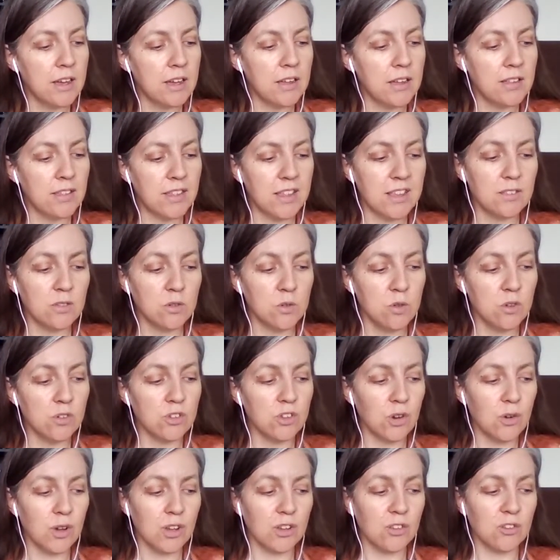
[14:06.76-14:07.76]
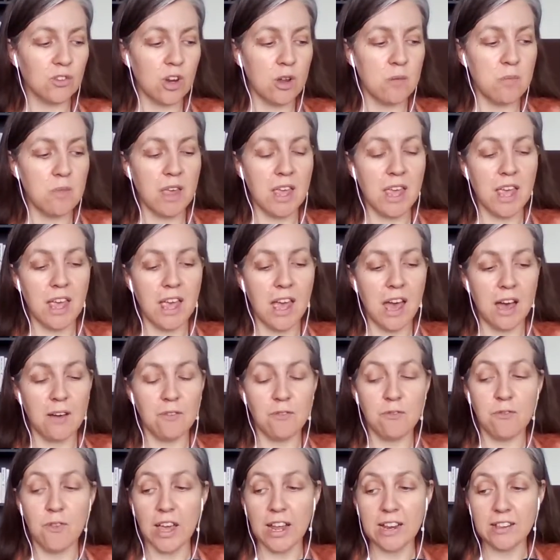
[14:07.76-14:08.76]
These are also extremely
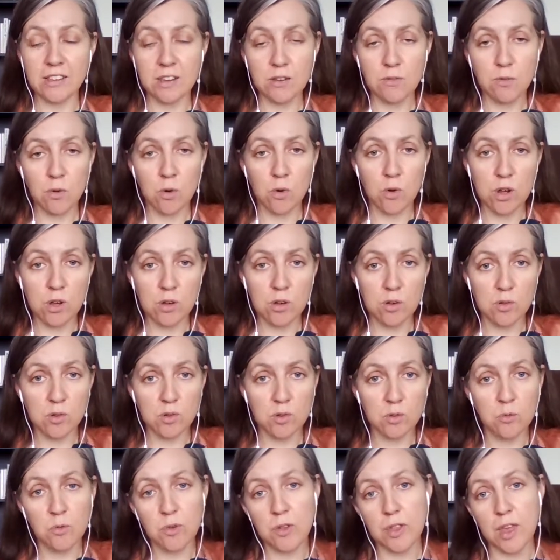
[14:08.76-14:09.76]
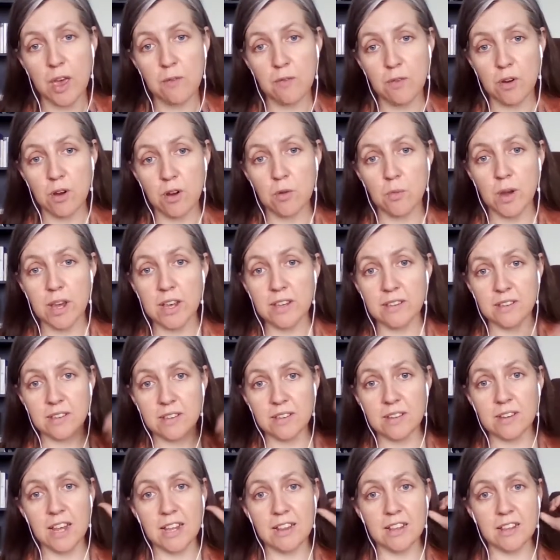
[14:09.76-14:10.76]
effective oils for that very reason,
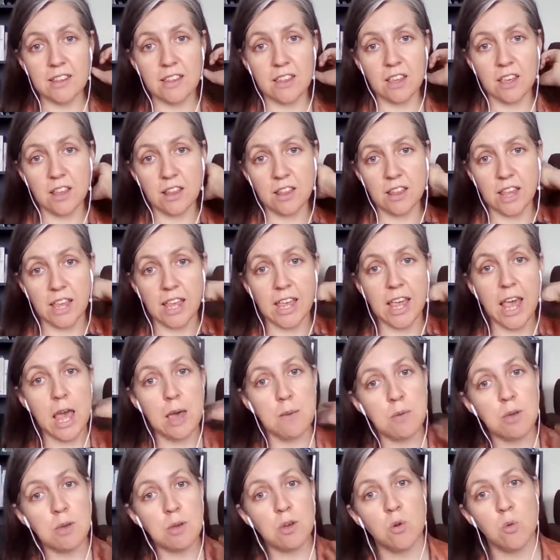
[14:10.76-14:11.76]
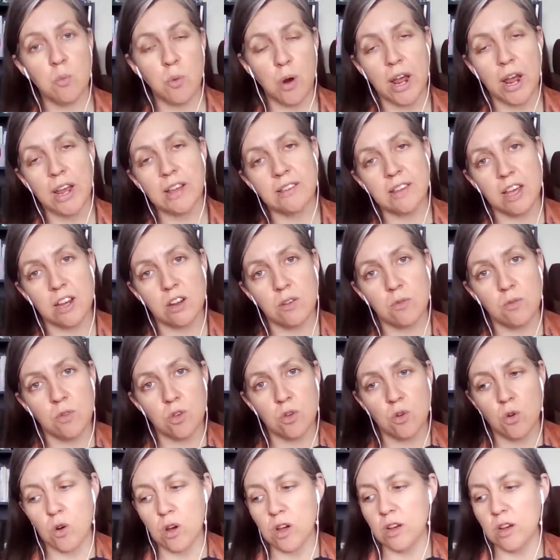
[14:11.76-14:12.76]
in that the chemical breakdown of the
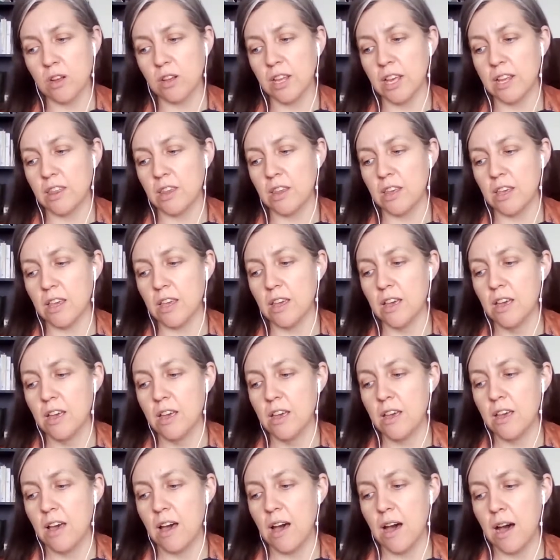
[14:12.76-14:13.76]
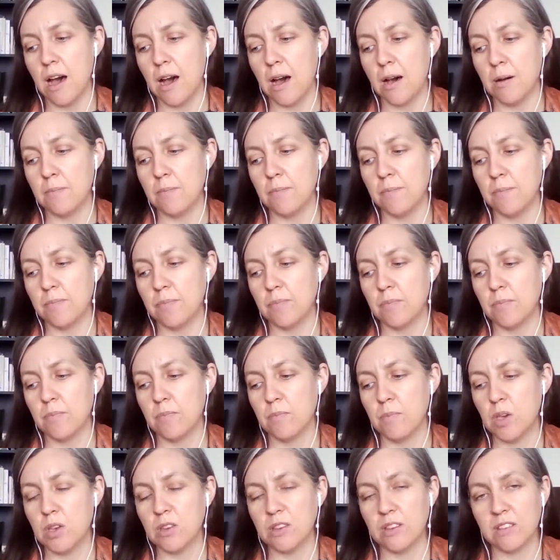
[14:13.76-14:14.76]
oil and
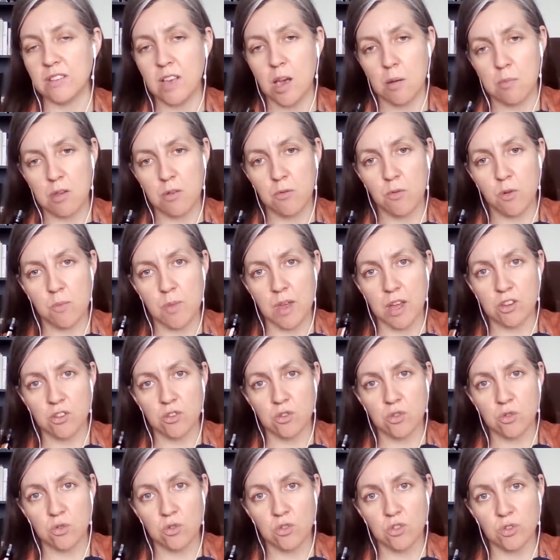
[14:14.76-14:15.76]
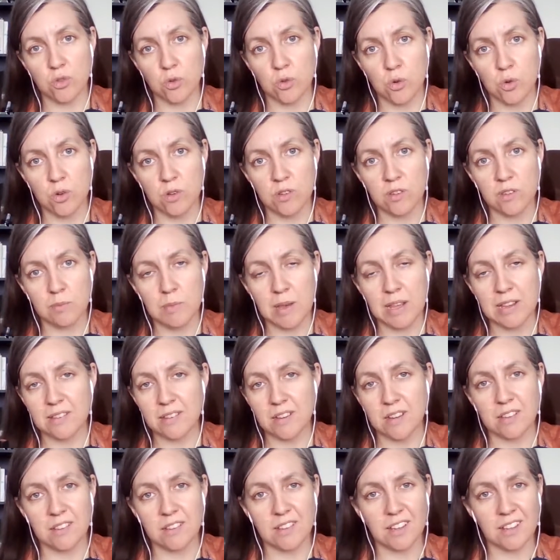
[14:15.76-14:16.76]
because it's coming from that true source means that
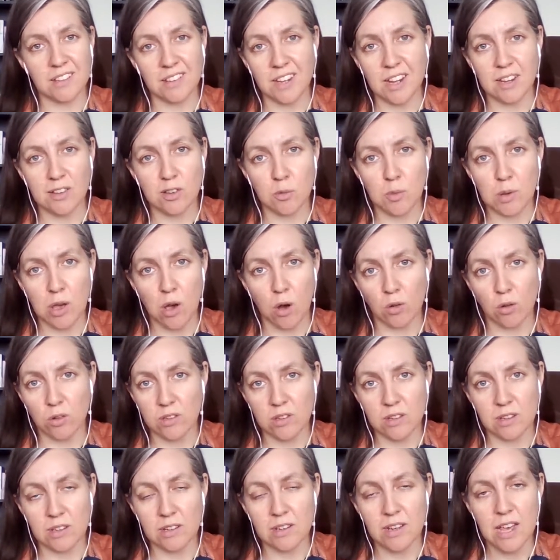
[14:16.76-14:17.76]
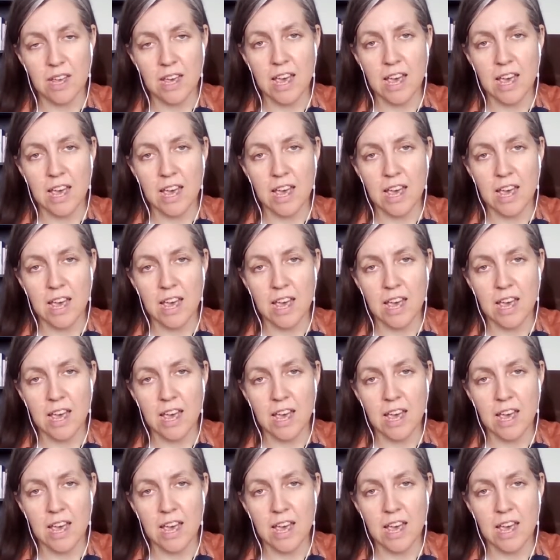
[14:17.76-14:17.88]
it doesn't need to be altered.